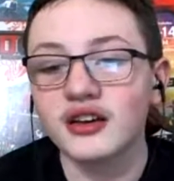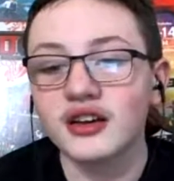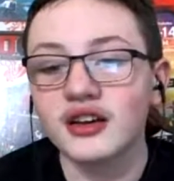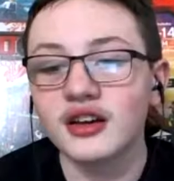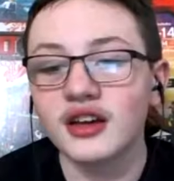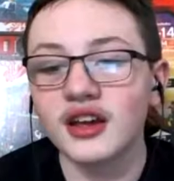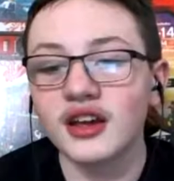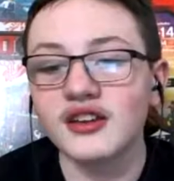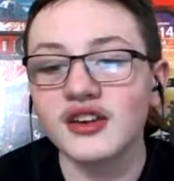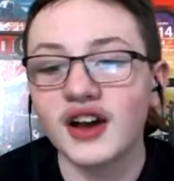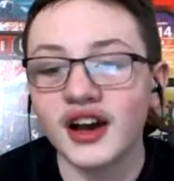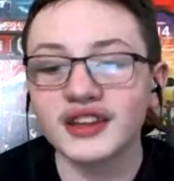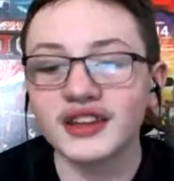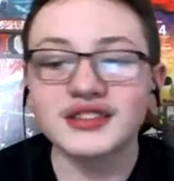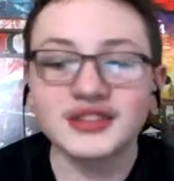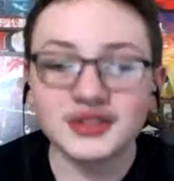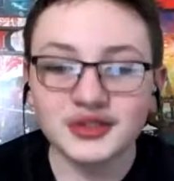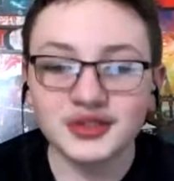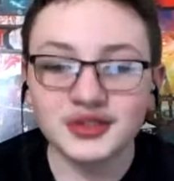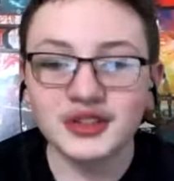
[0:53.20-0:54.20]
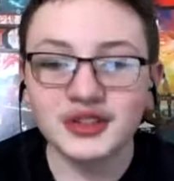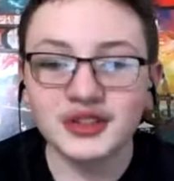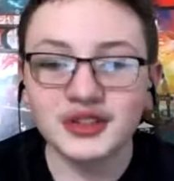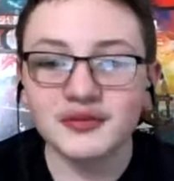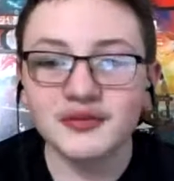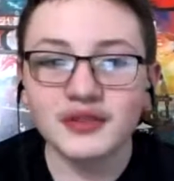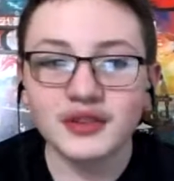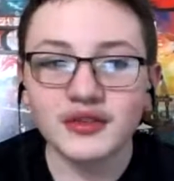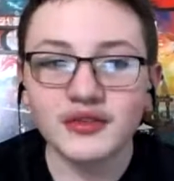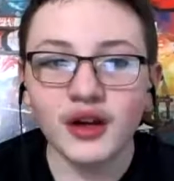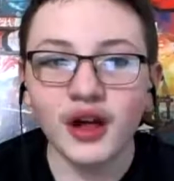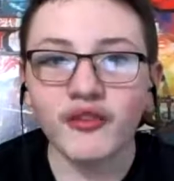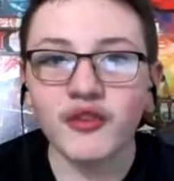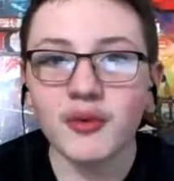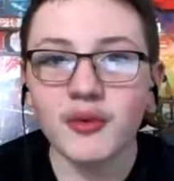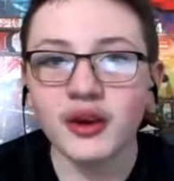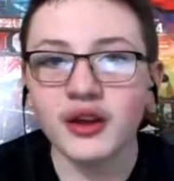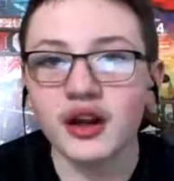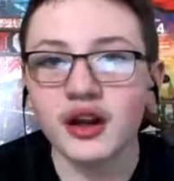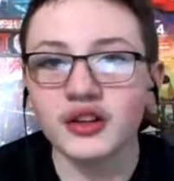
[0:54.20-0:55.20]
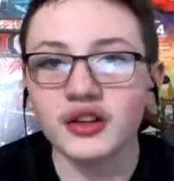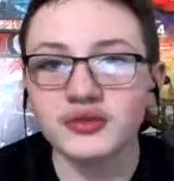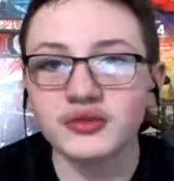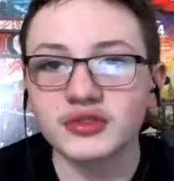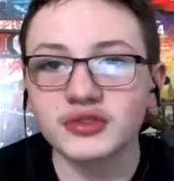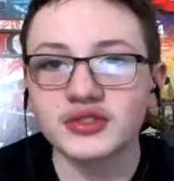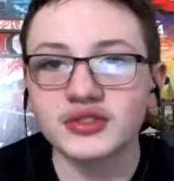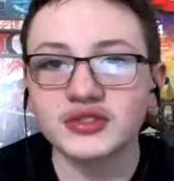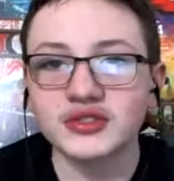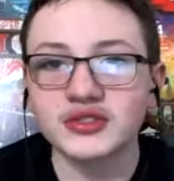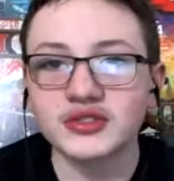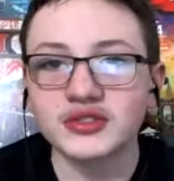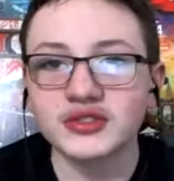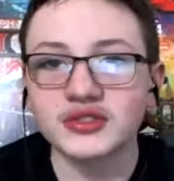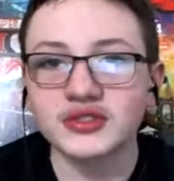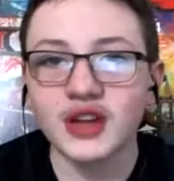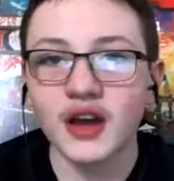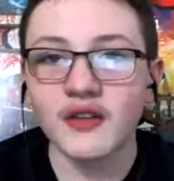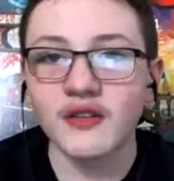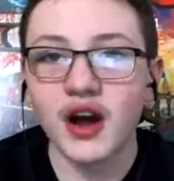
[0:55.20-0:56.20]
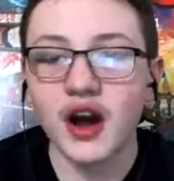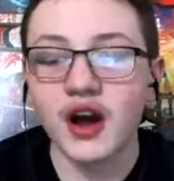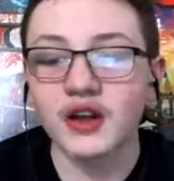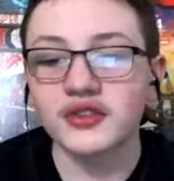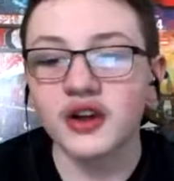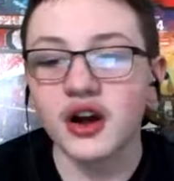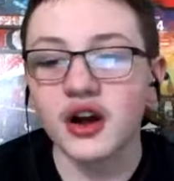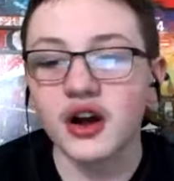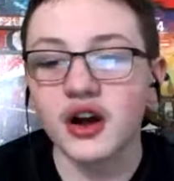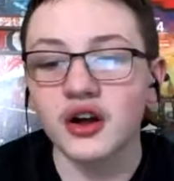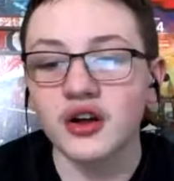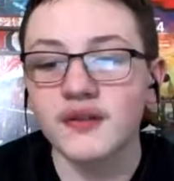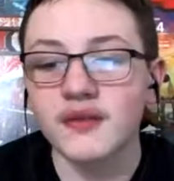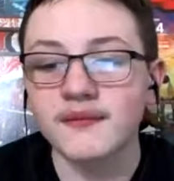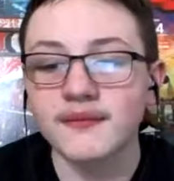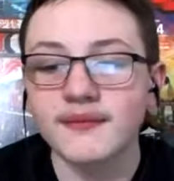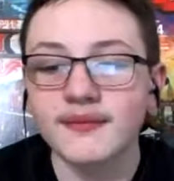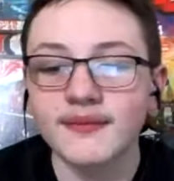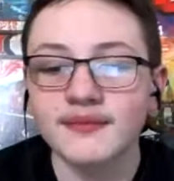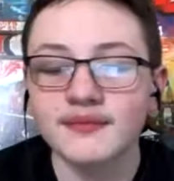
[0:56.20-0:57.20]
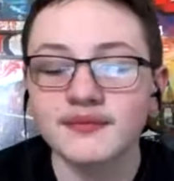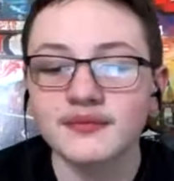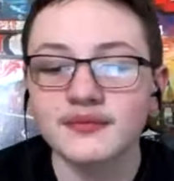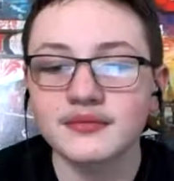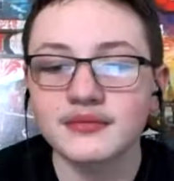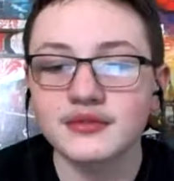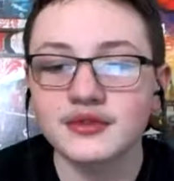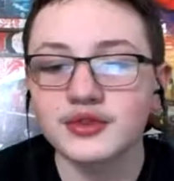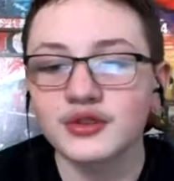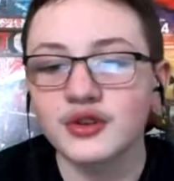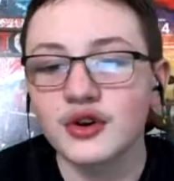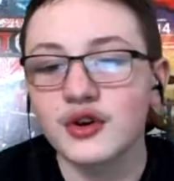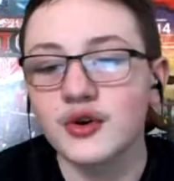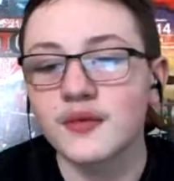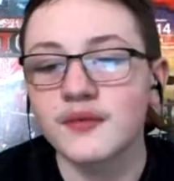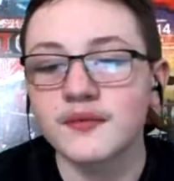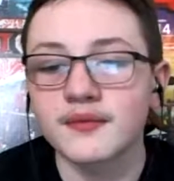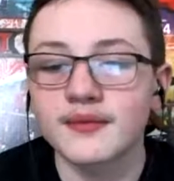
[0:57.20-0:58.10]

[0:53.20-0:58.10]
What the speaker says: and ice cream, while everybody else would just have a hot dog. So